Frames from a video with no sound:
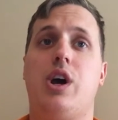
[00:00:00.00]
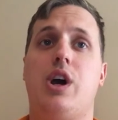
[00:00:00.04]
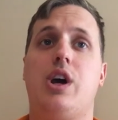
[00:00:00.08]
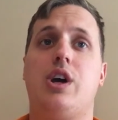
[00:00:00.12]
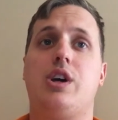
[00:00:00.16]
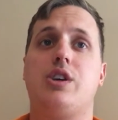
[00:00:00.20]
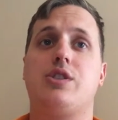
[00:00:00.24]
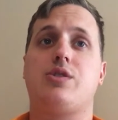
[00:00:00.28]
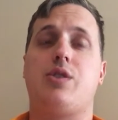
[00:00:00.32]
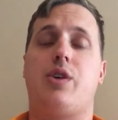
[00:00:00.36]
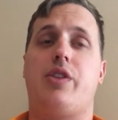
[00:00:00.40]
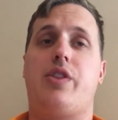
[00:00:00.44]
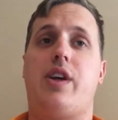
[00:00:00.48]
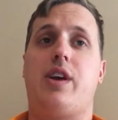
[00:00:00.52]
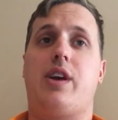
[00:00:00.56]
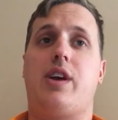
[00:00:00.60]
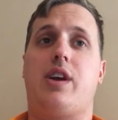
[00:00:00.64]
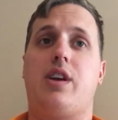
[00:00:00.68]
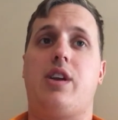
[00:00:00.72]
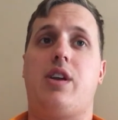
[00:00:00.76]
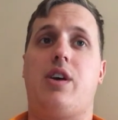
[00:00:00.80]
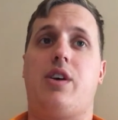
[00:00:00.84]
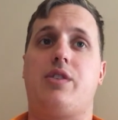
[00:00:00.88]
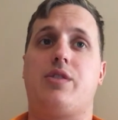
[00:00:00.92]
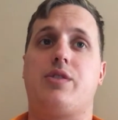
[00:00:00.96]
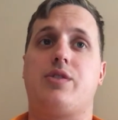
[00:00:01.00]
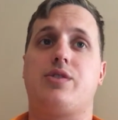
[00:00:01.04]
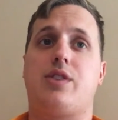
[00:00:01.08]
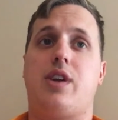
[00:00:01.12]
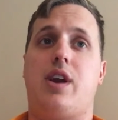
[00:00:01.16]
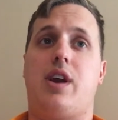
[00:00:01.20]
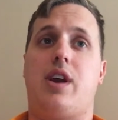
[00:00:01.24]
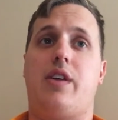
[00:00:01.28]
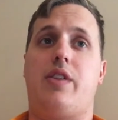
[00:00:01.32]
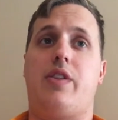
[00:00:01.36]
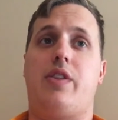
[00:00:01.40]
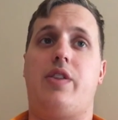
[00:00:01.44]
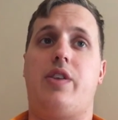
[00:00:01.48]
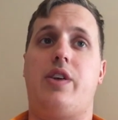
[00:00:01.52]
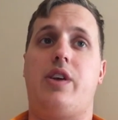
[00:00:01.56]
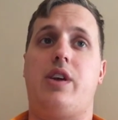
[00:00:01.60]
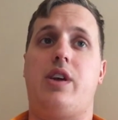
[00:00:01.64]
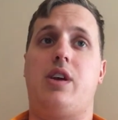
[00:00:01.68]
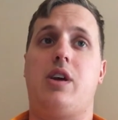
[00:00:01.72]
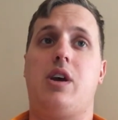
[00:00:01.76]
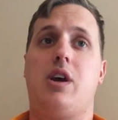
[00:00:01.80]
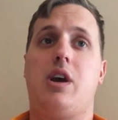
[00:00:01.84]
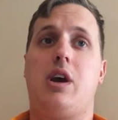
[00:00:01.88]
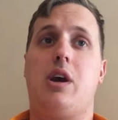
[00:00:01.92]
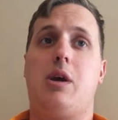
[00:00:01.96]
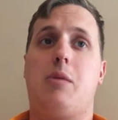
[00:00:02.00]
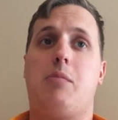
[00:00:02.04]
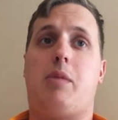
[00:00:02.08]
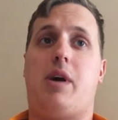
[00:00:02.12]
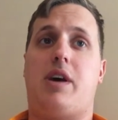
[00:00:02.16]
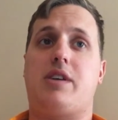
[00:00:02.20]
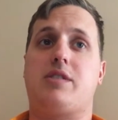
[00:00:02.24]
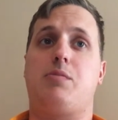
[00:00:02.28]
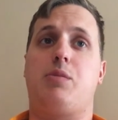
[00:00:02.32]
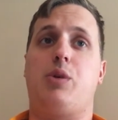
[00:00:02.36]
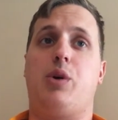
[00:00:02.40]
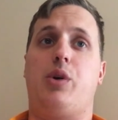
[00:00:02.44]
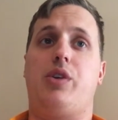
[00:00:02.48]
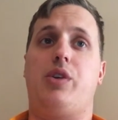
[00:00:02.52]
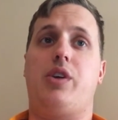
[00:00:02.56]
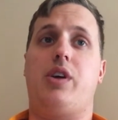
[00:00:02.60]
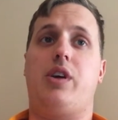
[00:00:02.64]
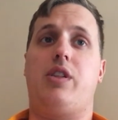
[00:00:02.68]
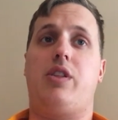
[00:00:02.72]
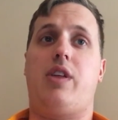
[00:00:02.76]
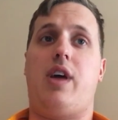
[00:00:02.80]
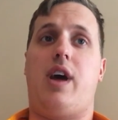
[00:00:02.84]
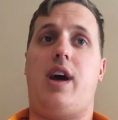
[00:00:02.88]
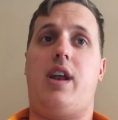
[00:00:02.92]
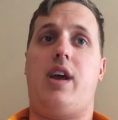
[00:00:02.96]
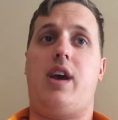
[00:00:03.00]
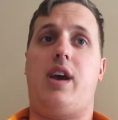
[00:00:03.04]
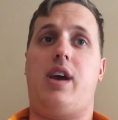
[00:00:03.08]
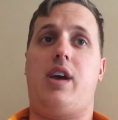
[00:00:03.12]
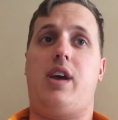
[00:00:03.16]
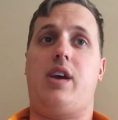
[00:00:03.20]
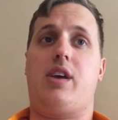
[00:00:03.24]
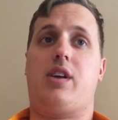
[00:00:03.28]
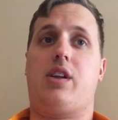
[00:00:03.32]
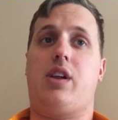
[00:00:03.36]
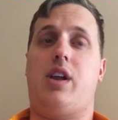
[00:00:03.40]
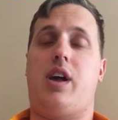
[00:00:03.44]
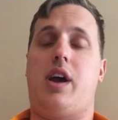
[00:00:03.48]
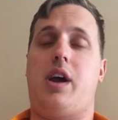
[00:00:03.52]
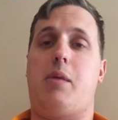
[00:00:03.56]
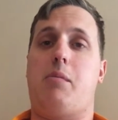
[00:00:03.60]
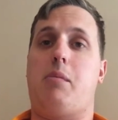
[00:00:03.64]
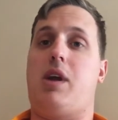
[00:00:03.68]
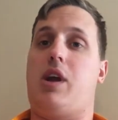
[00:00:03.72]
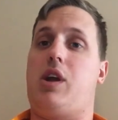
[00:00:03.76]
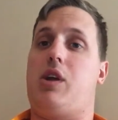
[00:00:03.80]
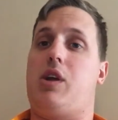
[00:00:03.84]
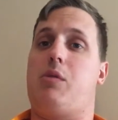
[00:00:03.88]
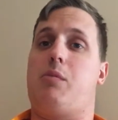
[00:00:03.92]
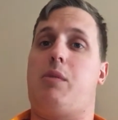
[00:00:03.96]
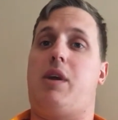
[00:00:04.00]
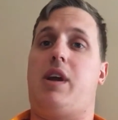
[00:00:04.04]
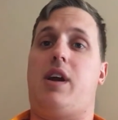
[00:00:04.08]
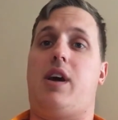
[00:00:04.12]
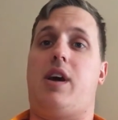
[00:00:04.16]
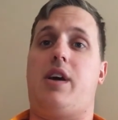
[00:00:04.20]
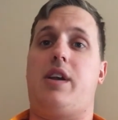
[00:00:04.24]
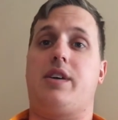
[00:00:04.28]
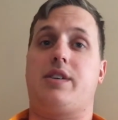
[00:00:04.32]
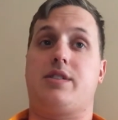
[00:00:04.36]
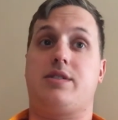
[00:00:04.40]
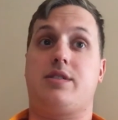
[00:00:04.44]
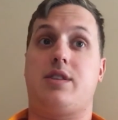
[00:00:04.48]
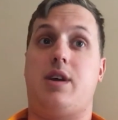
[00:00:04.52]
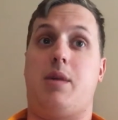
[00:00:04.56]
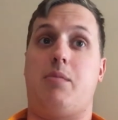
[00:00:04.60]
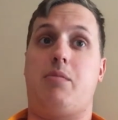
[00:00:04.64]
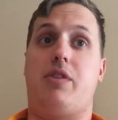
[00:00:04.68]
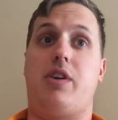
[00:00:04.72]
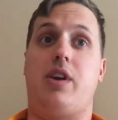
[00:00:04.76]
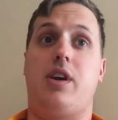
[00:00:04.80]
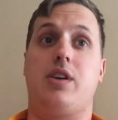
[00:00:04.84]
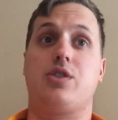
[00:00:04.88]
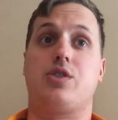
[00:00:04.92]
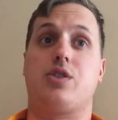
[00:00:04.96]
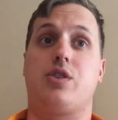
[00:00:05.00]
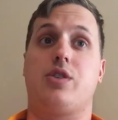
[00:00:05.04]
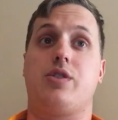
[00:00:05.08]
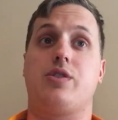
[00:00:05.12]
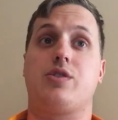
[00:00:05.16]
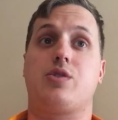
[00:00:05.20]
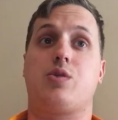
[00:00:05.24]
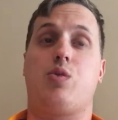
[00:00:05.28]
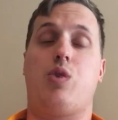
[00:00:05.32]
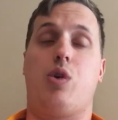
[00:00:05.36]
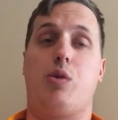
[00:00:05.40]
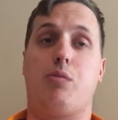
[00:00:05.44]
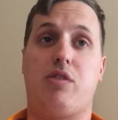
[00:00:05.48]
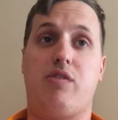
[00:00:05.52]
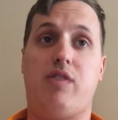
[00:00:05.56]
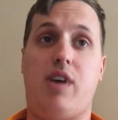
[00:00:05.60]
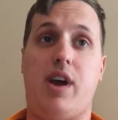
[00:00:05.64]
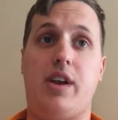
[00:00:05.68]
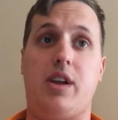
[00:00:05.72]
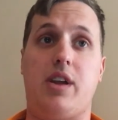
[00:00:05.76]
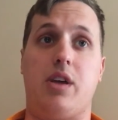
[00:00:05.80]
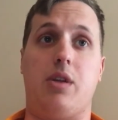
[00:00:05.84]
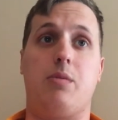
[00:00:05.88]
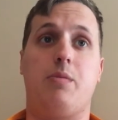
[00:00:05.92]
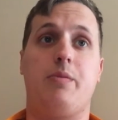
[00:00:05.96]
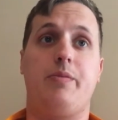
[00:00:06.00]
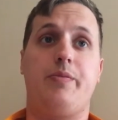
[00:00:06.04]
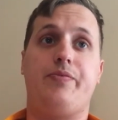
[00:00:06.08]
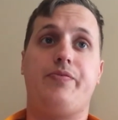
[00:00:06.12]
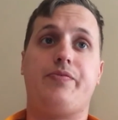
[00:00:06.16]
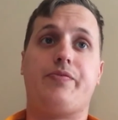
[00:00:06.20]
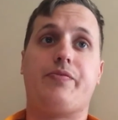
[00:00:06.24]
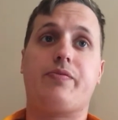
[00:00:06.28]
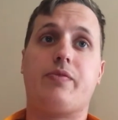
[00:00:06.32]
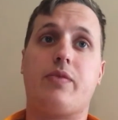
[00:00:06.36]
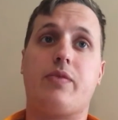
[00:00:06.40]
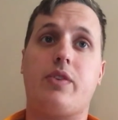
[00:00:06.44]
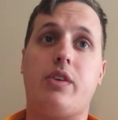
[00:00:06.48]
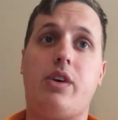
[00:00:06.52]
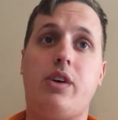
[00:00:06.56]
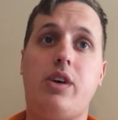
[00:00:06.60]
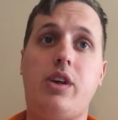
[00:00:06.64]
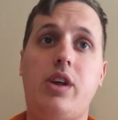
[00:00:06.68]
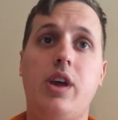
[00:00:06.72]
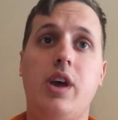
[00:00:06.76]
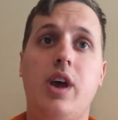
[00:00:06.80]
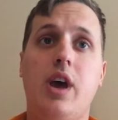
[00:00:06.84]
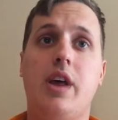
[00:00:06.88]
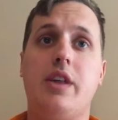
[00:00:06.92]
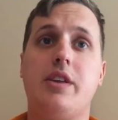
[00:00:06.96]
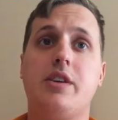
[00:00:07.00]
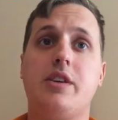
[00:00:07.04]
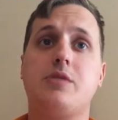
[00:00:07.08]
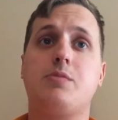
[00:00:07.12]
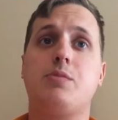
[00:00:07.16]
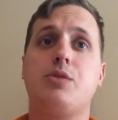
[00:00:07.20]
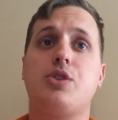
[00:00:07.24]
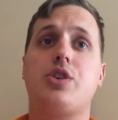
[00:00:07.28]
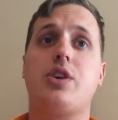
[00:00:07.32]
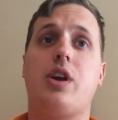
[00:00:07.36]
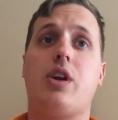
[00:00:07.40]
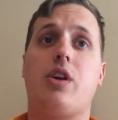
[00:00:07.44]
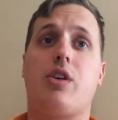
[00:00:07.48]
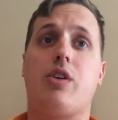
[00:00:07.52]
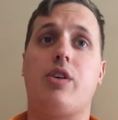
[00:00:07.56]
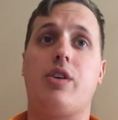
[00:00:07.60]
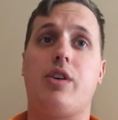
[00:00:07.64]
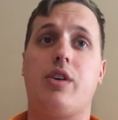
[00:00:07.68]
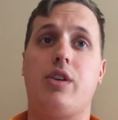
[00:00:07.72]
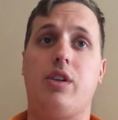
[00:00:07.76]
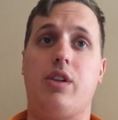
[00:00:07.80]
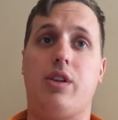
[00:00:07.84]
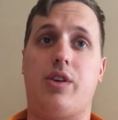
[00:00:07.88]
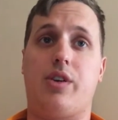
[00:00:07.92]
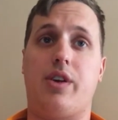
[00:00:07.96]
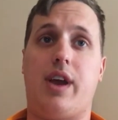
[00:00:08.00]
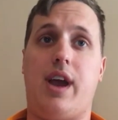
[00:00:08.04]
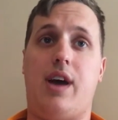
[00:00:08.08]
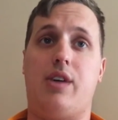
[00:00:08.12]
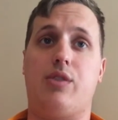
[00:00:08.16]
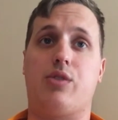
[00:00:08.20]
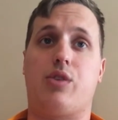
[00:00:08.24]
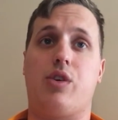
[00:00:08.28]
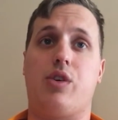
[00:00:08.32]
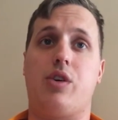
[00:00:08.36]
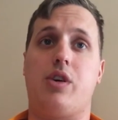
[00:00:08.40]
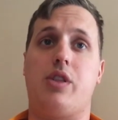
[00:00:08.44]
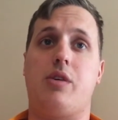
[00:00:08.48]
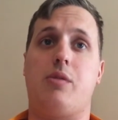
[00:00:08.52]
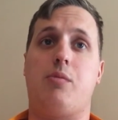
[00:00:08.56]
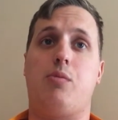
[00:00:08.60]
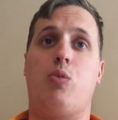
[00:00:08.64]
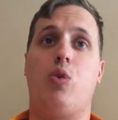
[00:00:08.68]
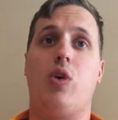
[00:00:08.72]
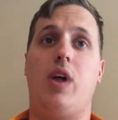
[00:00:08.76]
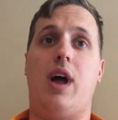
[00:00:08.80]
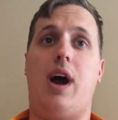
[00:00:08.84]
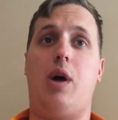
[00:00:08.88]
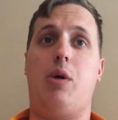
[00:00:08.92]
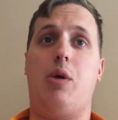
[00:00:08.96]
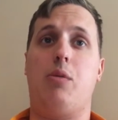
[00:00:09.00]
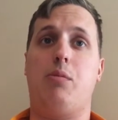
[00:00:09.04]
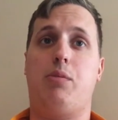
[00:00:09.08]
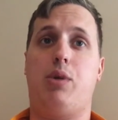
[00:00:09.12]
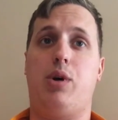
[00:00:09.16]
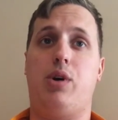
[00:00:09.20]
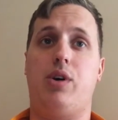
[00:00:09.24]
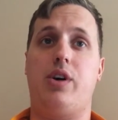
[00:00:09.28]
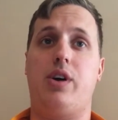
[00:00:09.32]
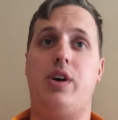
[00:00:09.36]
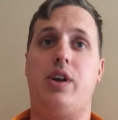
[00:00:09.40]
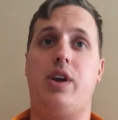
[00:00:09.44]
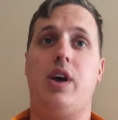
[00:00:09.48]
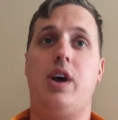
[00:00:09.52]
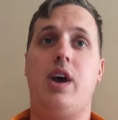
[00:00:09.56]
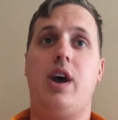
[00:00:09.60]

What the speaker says: so that they can understand the possibility that a client may or may not accept the insurance quote provided. This machine learning algorithm will output